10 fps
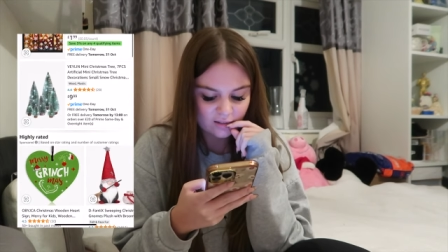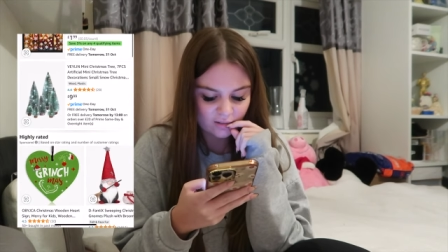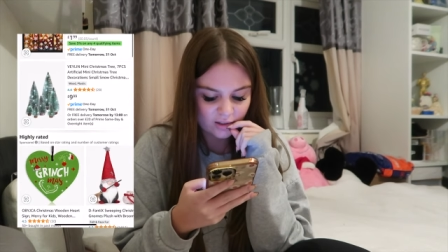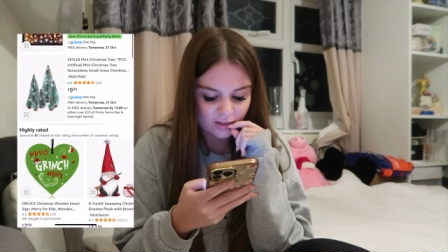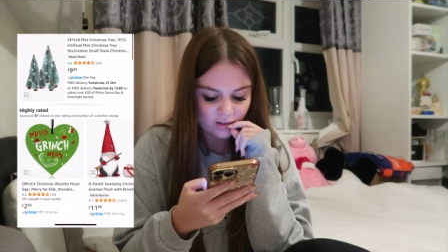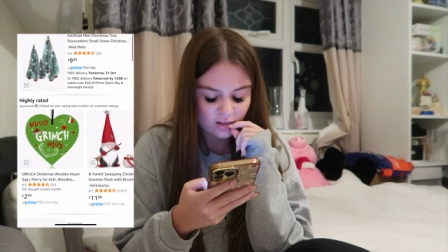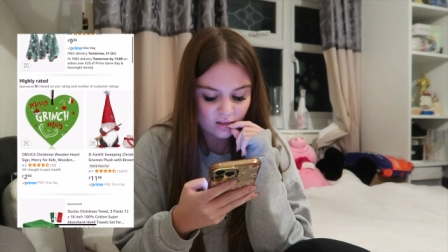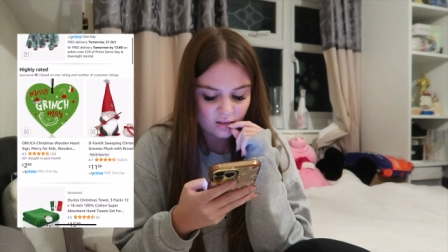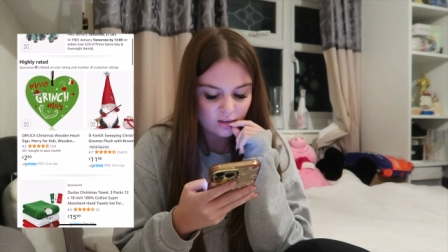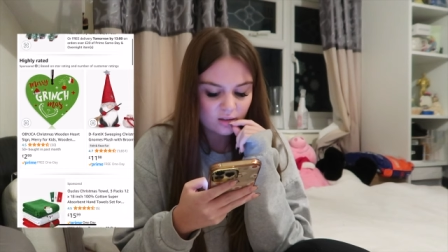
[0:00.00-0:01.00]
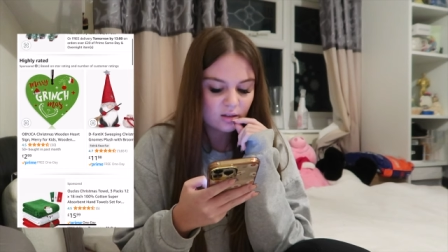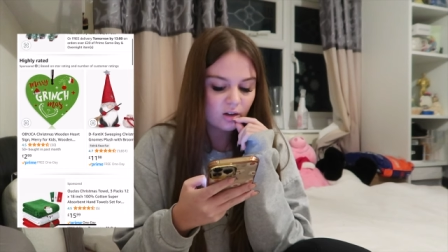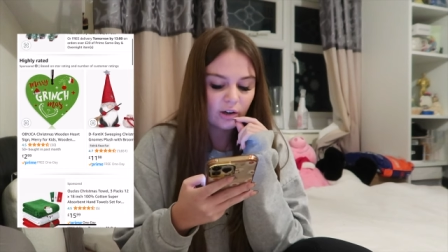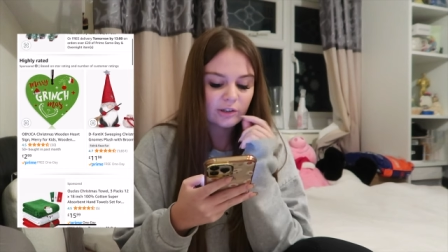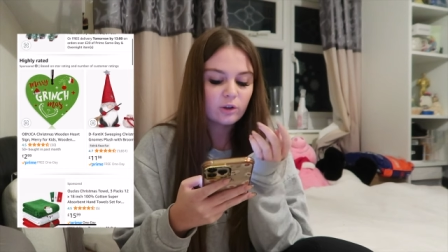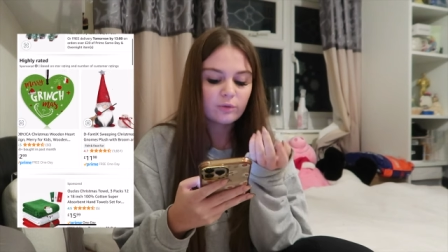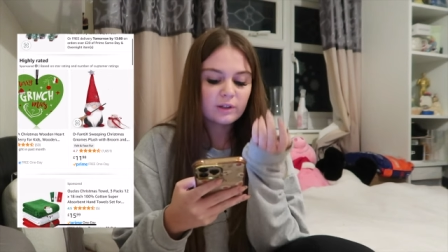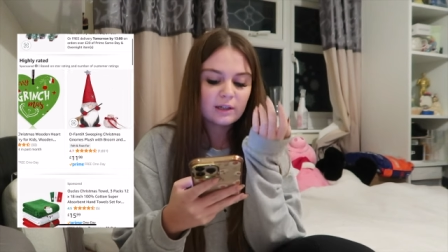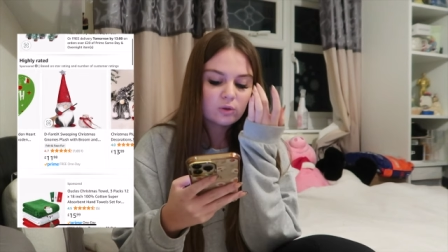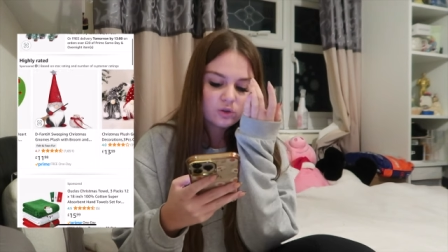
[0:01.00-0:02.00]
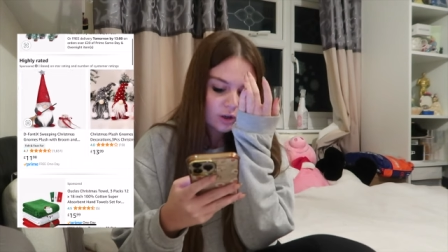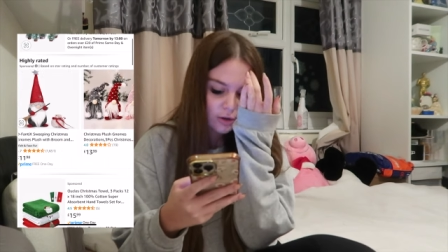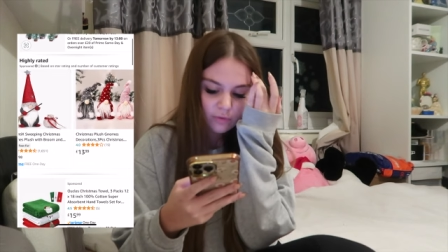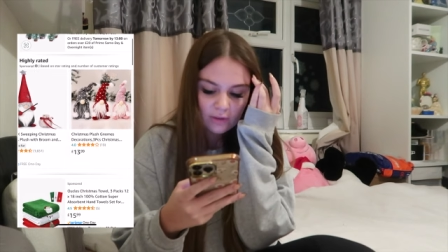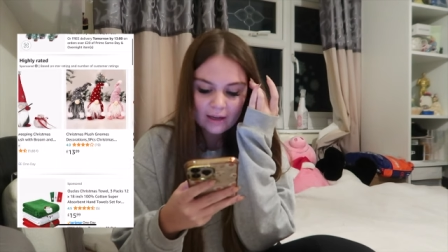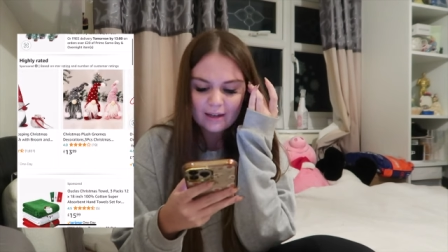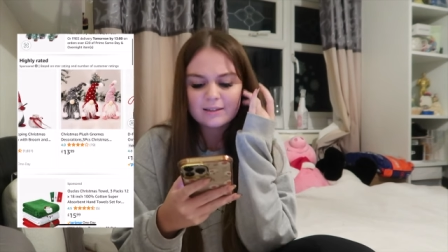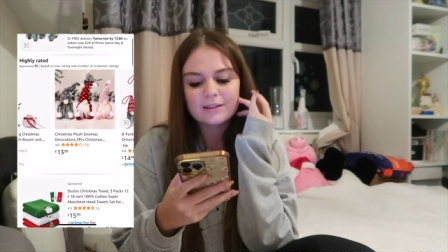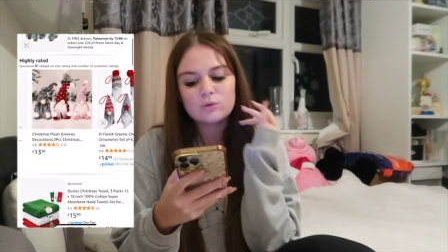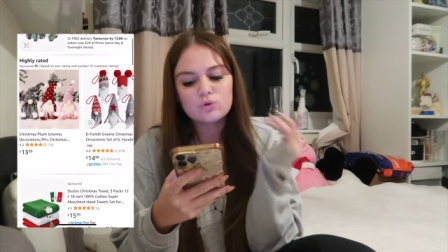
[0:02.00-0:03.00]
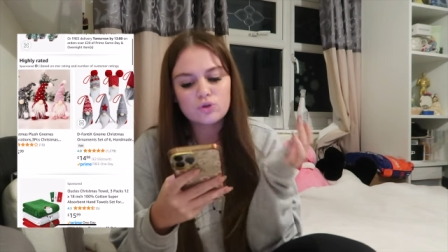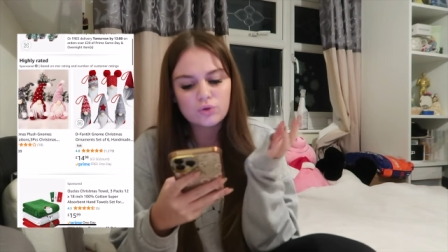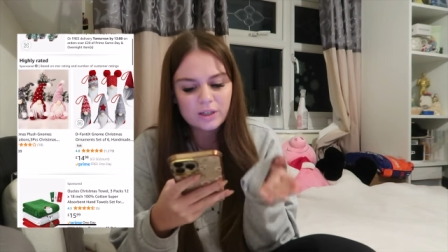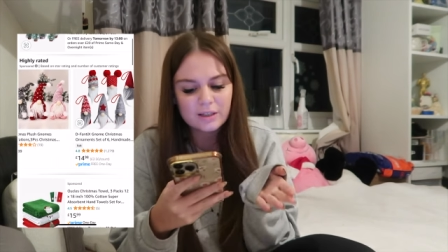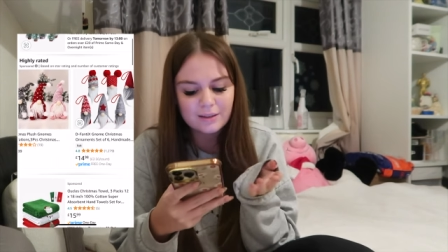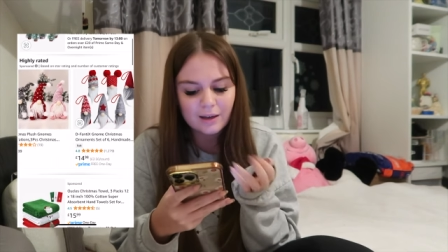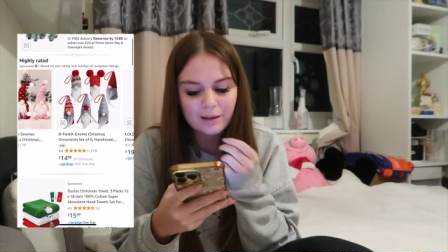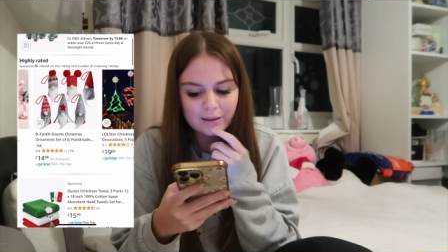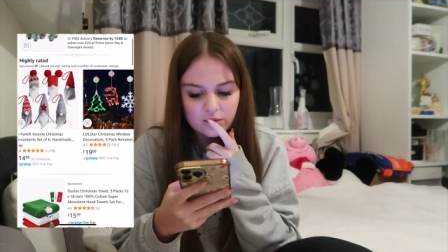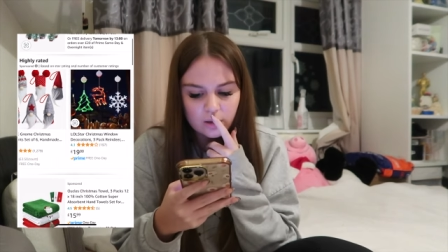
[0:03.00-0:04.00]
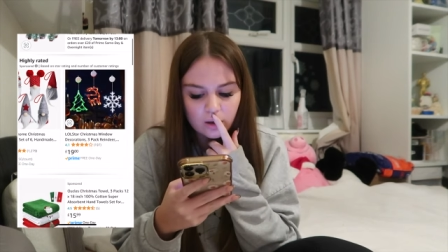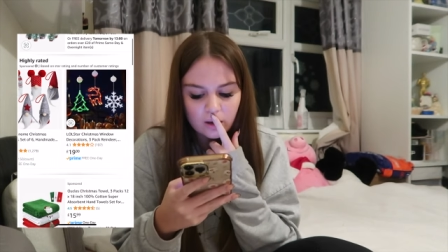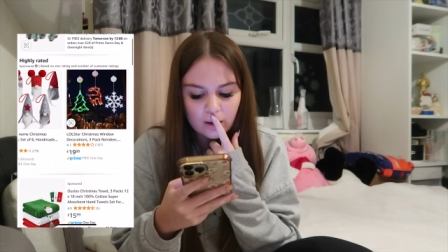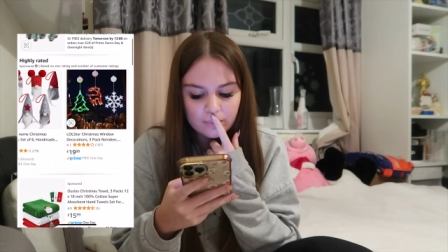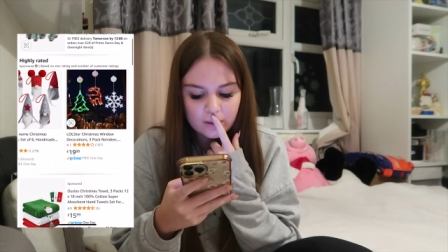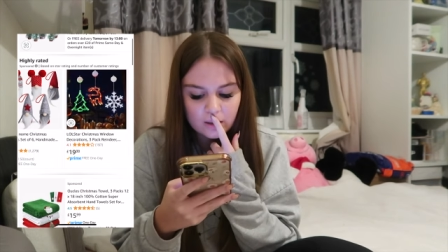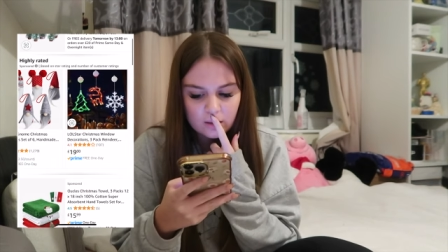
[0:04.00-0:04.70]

Like I love the little snowflakes, the little trees that are lit up,